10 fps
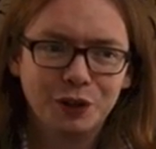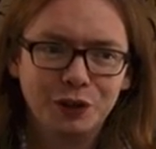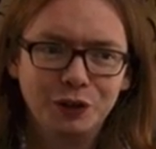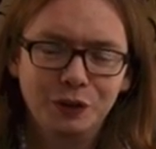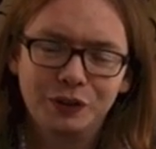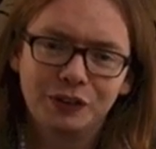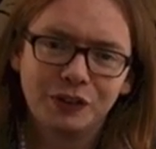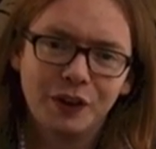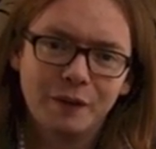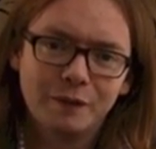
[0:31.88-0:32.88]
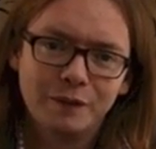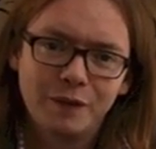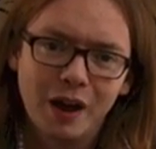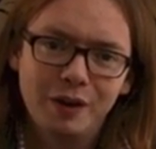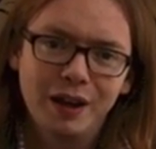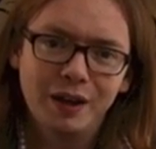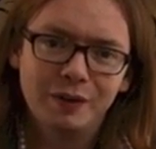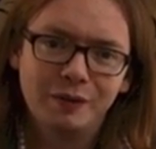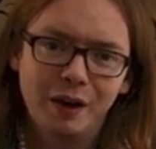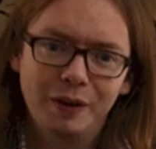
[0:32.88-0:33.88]
uses very,
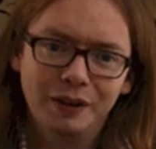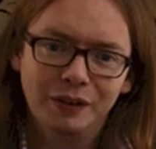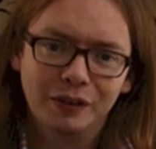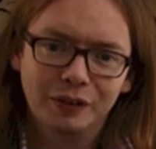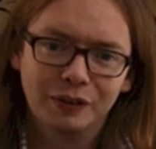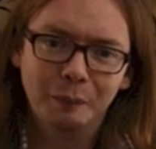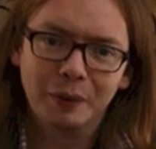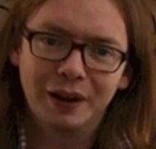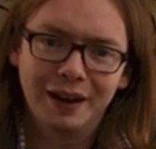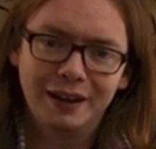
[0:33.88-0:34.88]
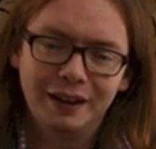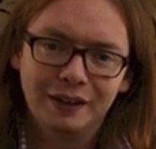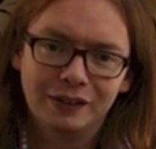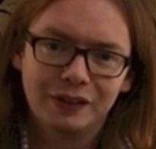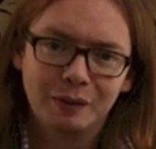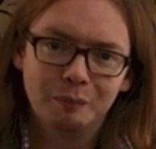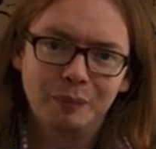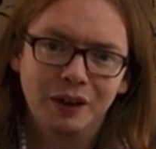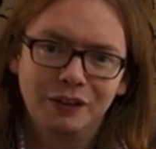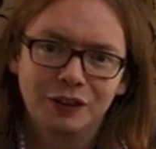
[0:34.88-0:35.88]
very simple ideas and
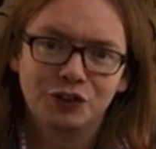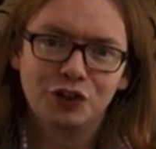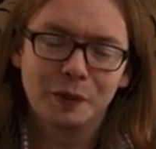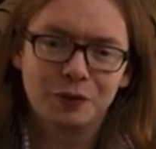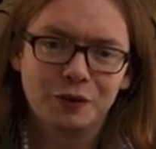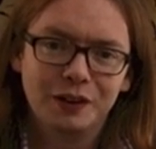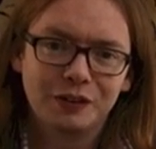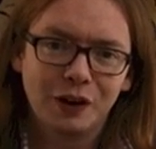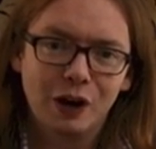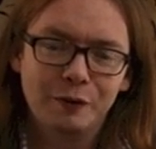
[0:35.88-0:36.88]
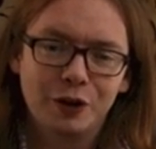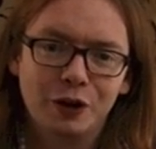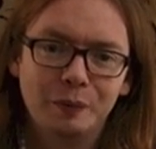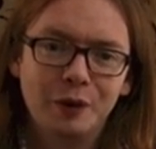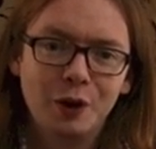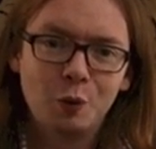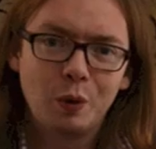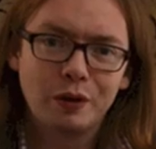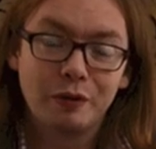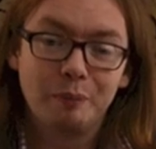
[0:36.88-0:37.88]
basic geometry to overcome
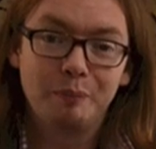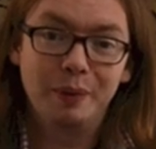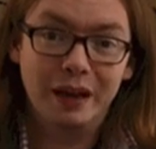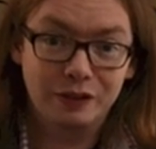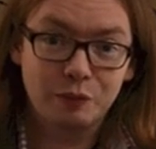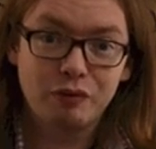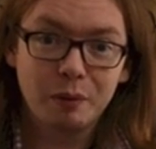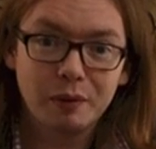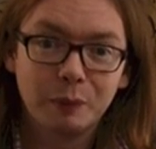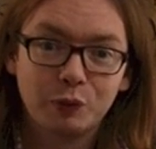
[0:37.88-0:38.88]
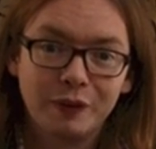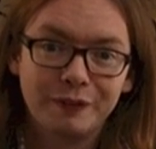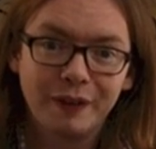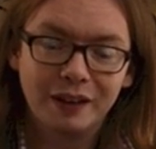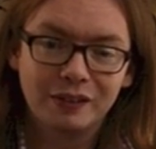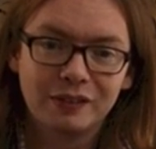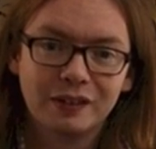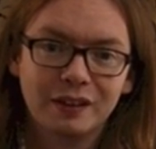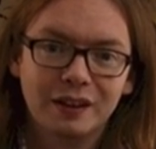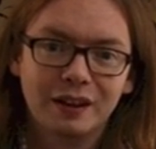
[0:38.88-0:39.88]
one of the biggest problems we face
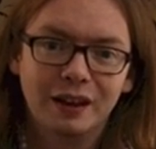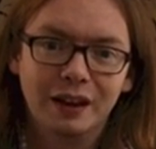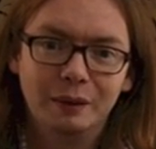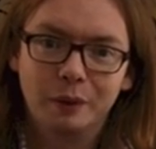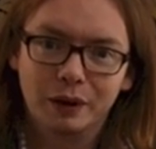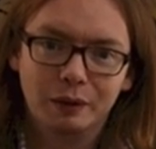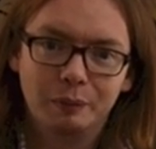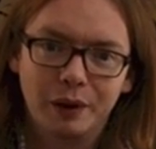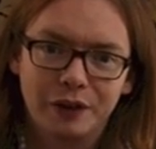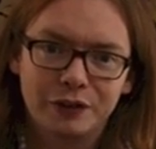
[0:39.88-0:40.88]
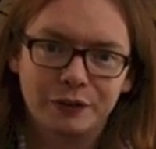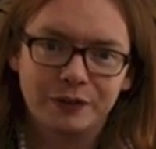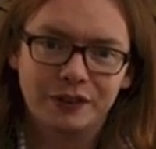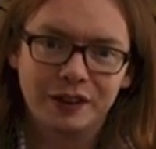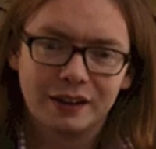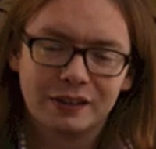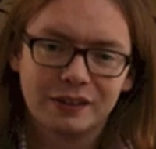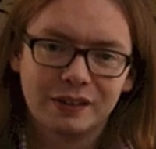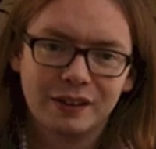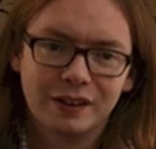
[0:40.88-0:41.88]
in modern particle physics.